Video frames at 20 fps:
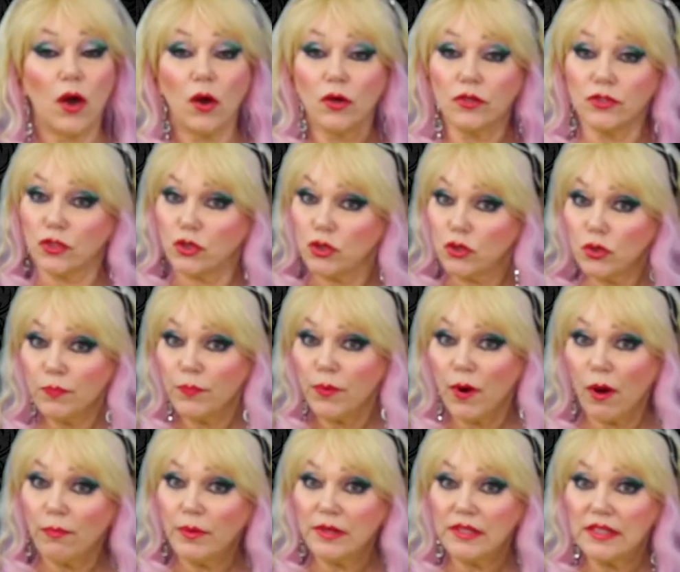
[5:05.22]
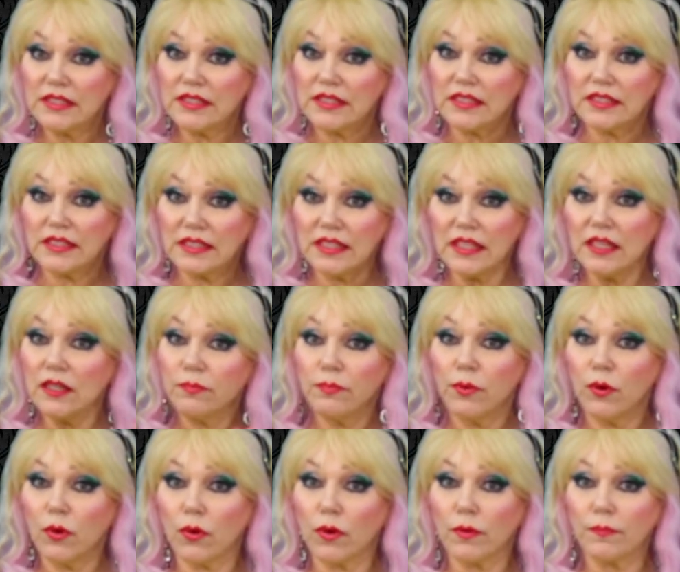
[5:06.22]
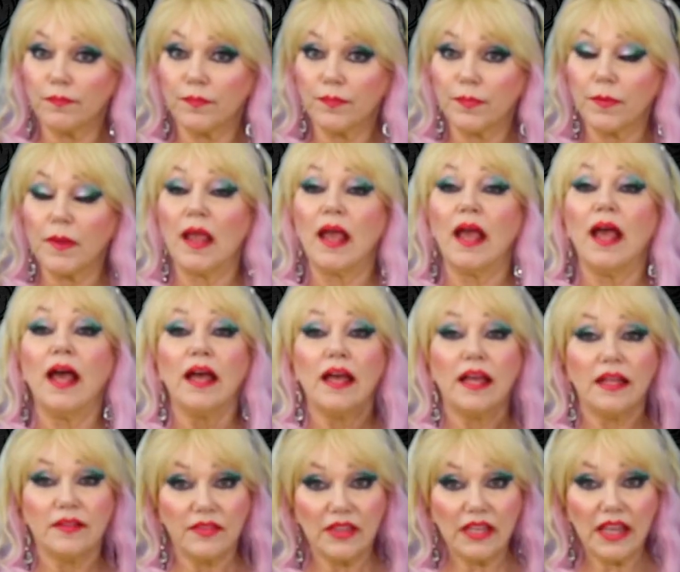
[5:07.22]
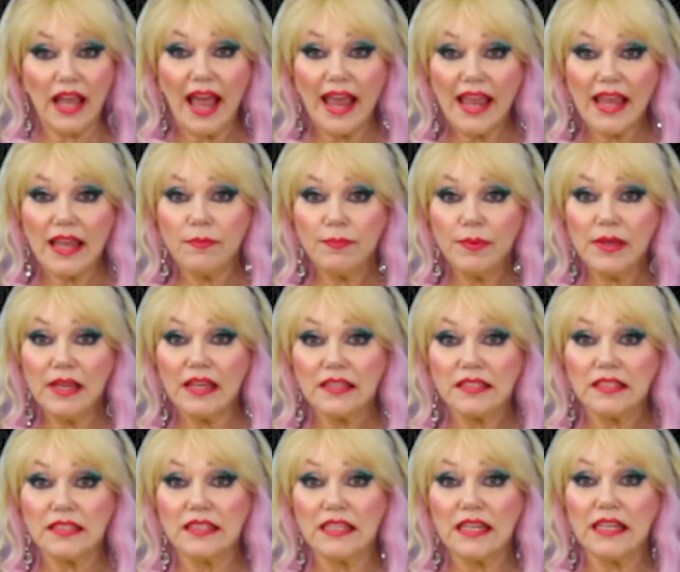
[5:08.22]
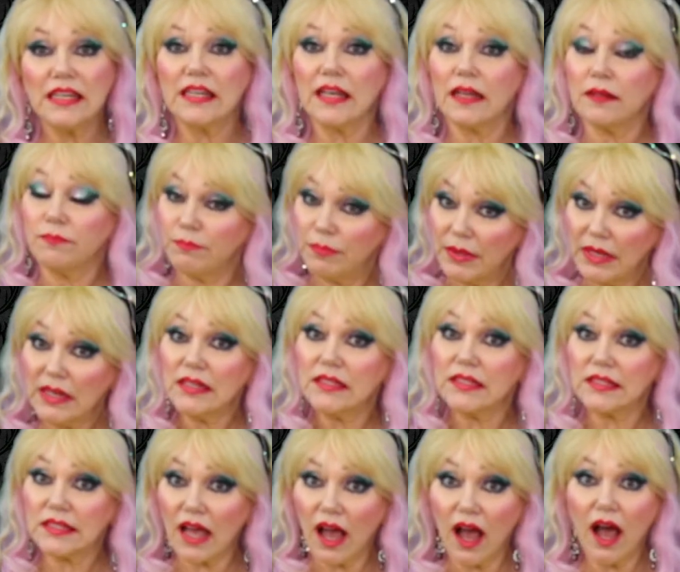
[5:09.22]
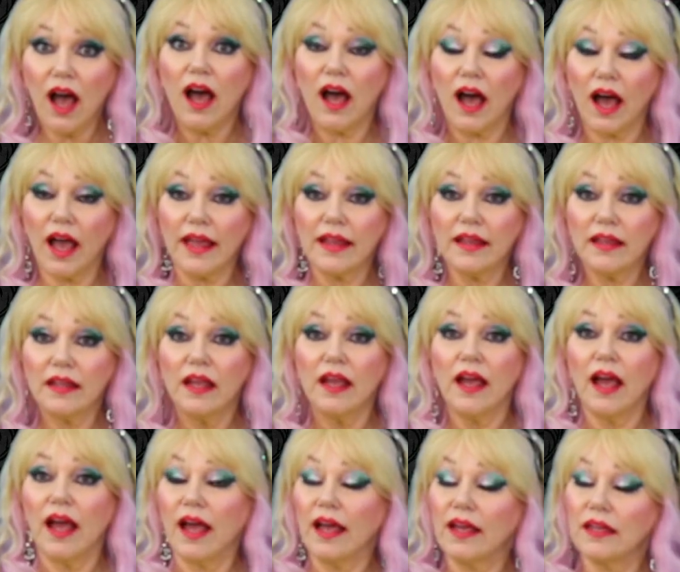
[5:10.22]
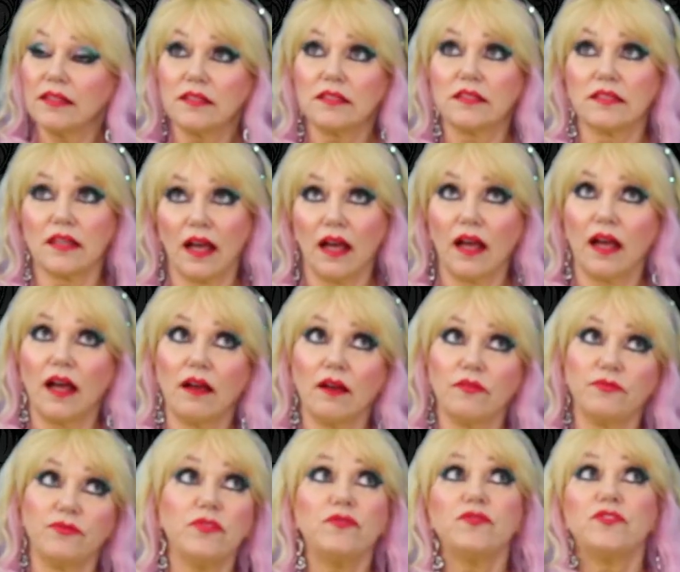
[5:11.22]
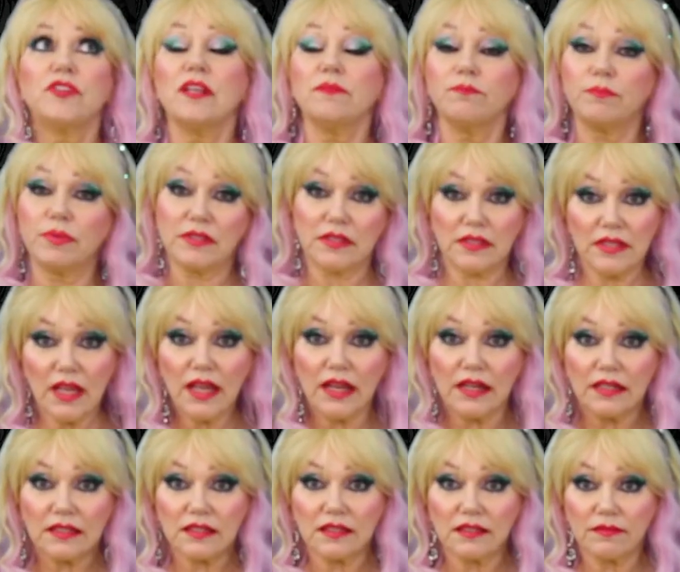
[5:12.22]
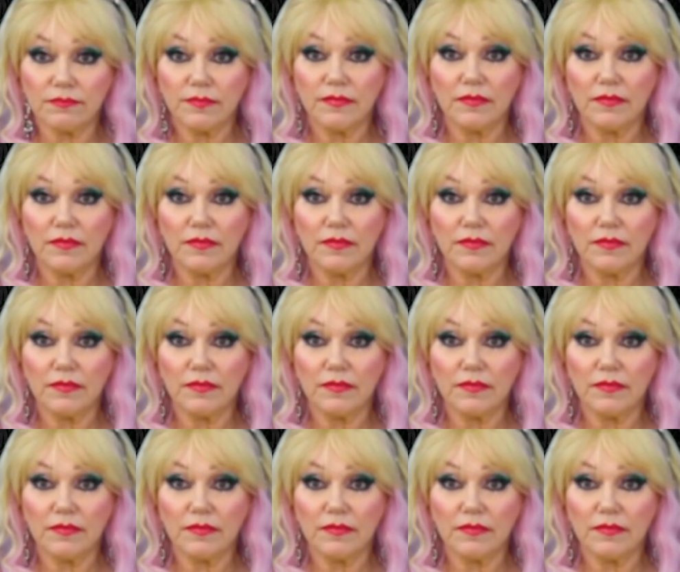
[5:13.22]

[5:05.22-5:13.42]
on two properties in Singapore. The ABSD can be as high as 15%.